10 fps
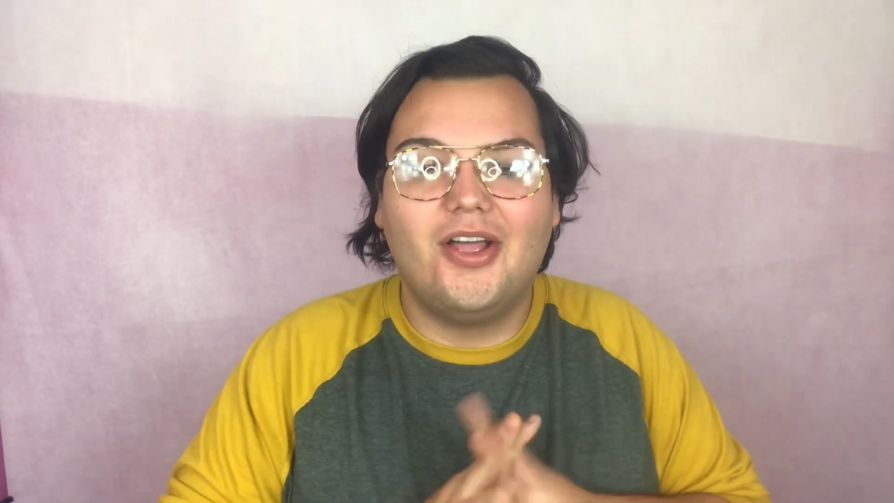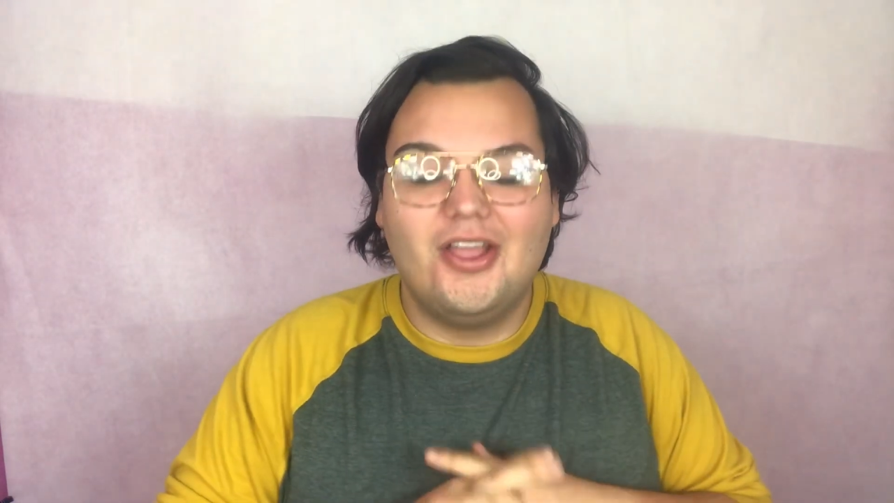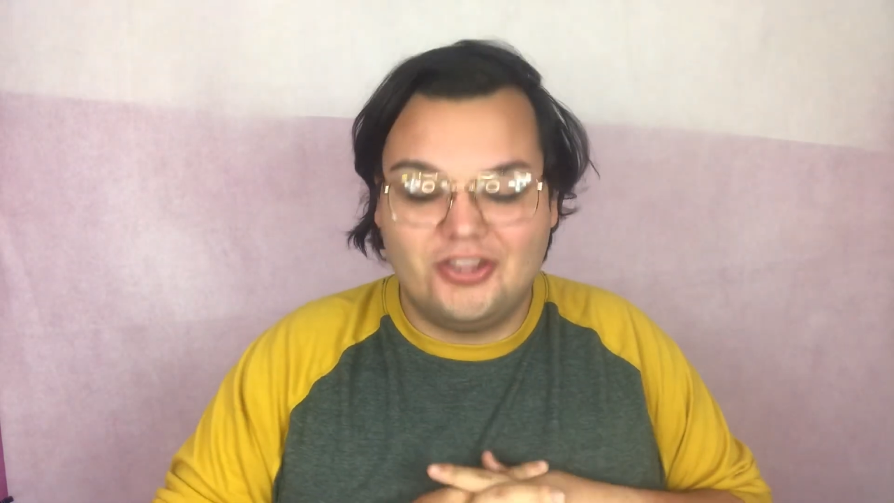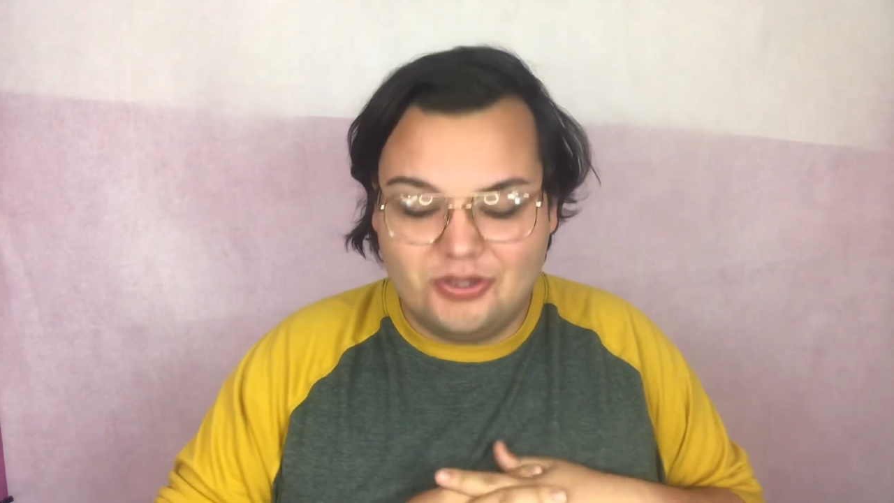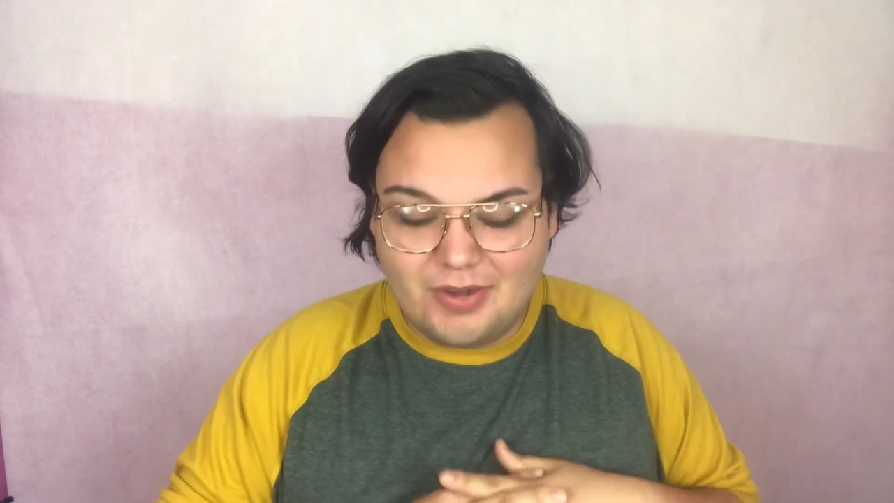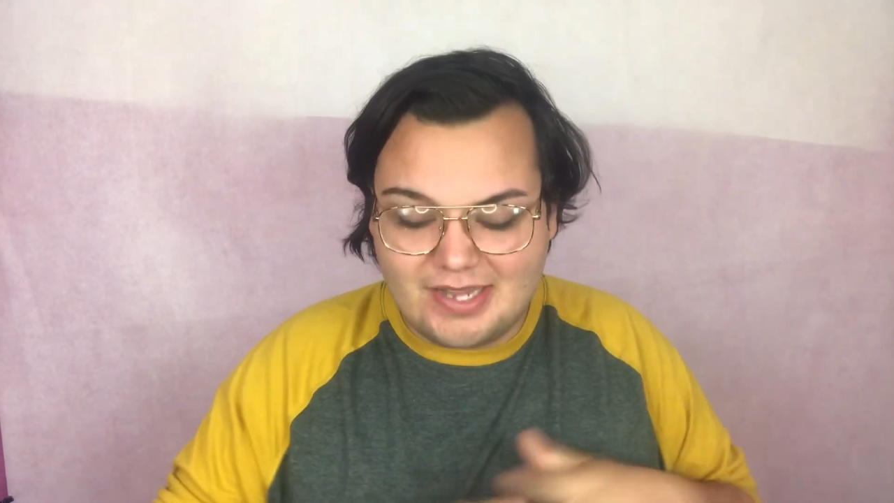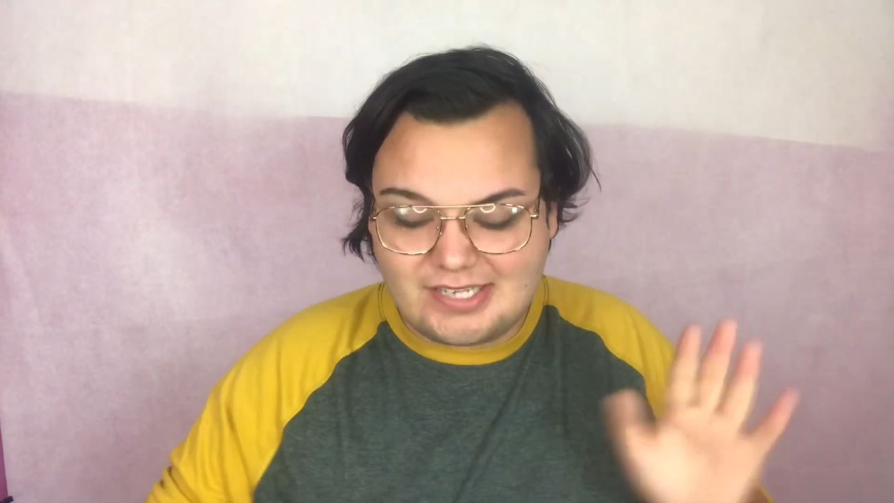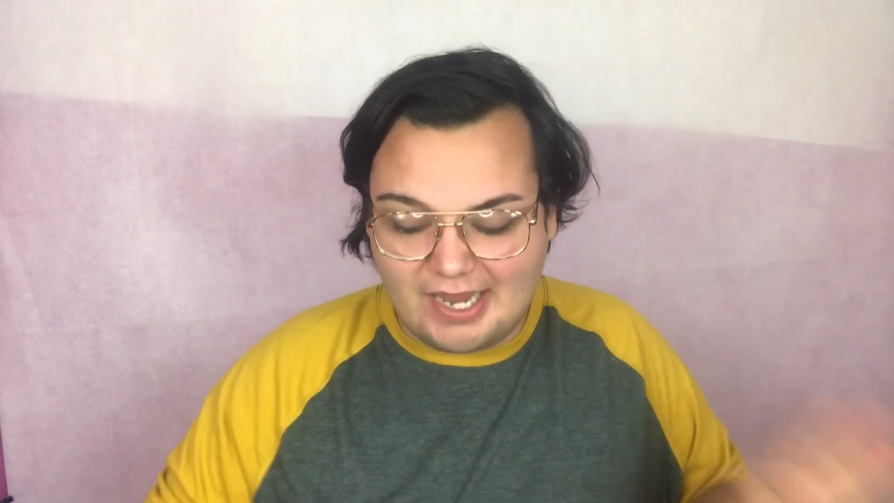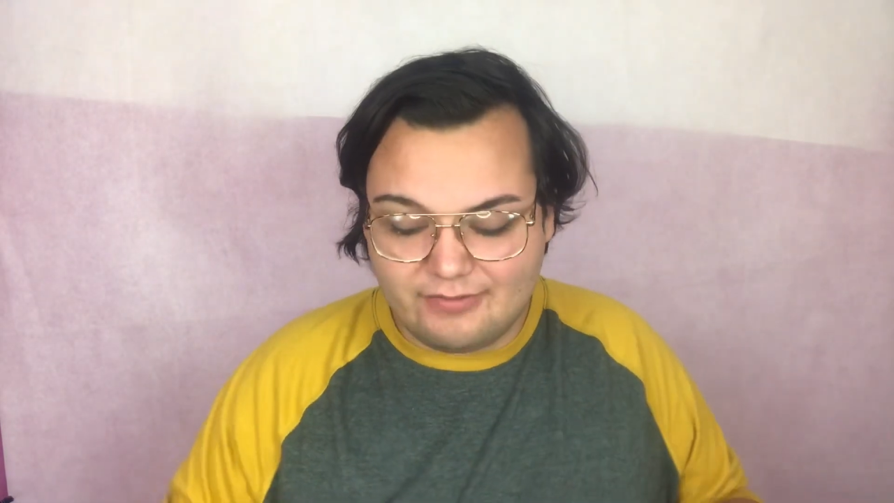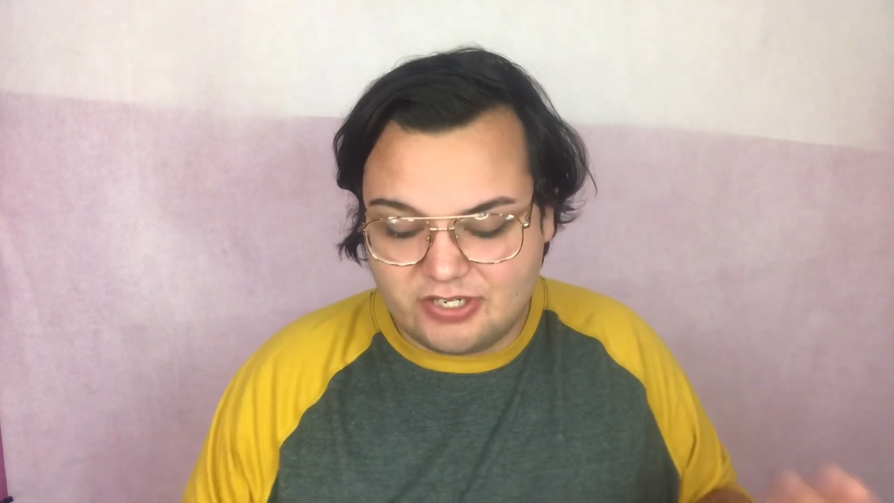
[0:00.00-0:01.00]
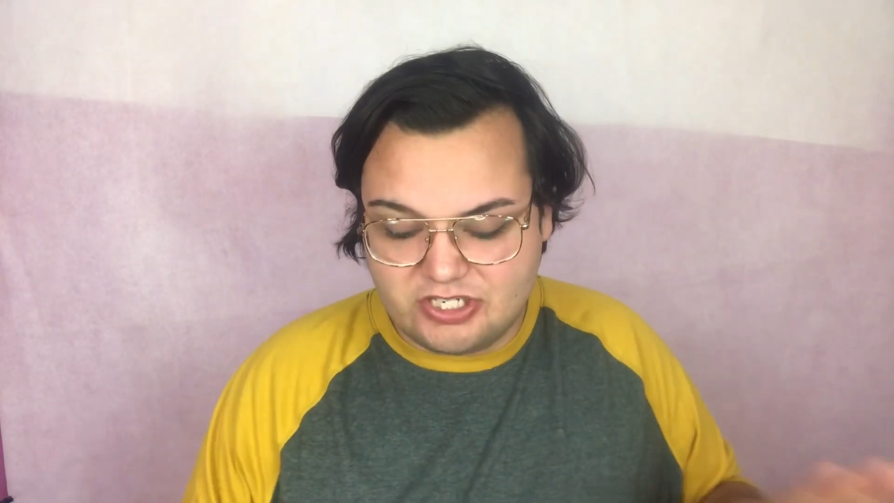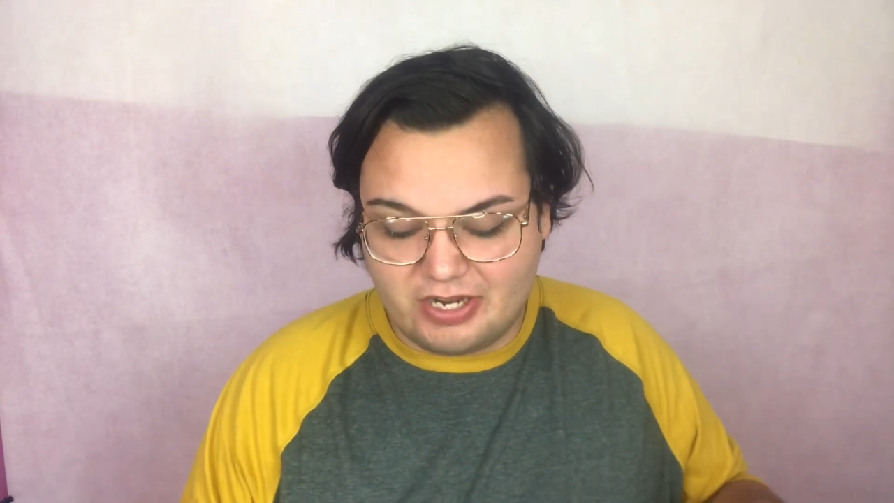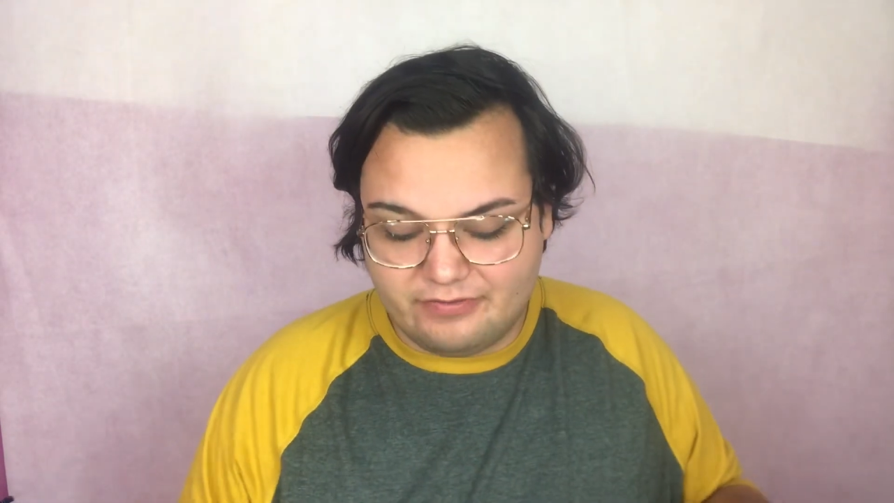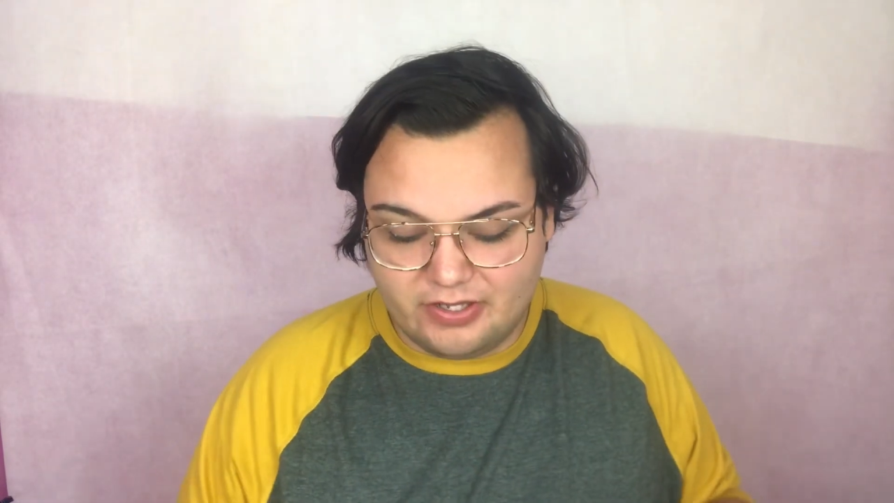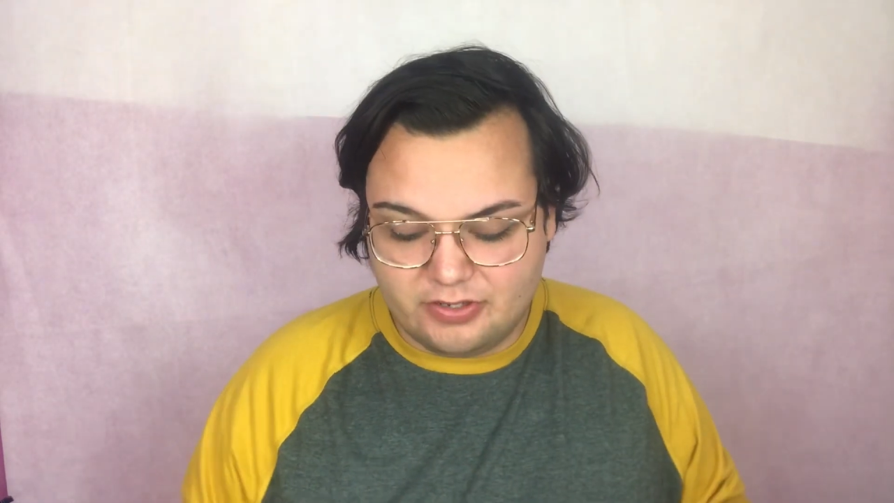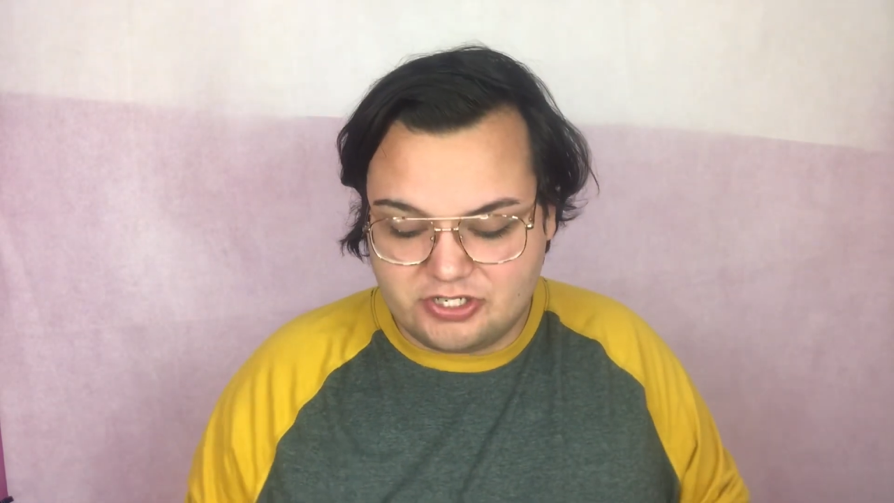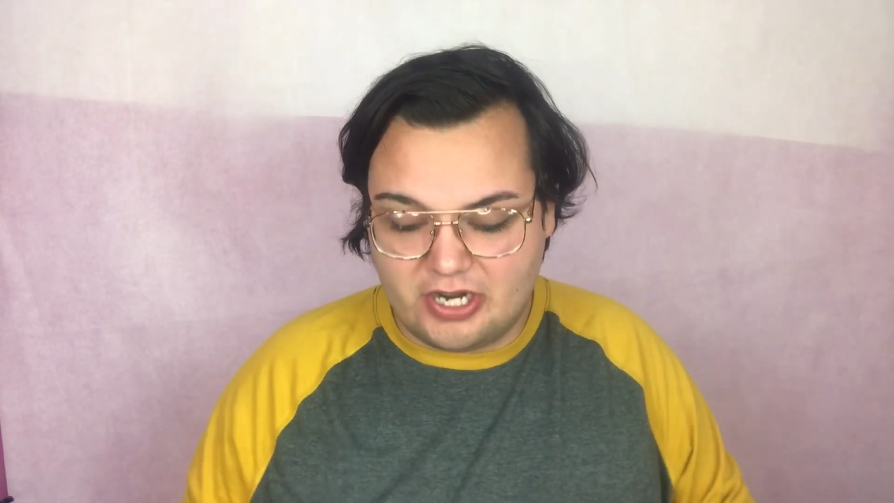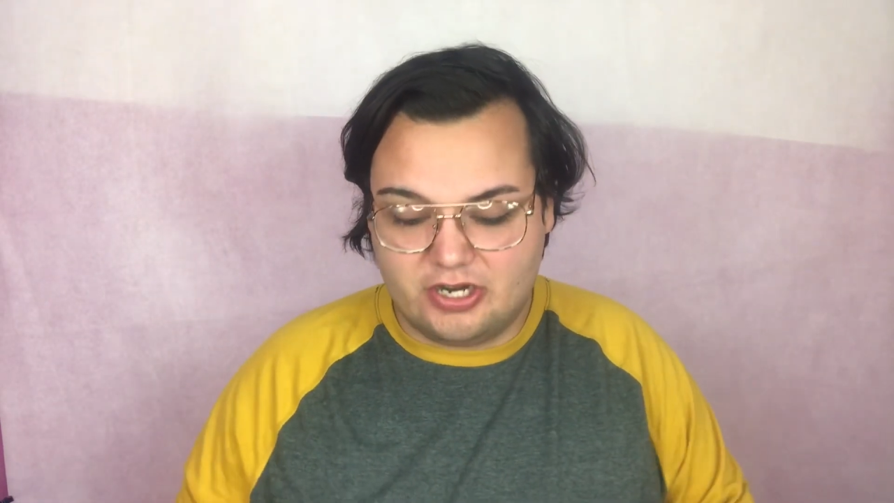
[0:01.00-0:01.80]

You guys have to definitely go check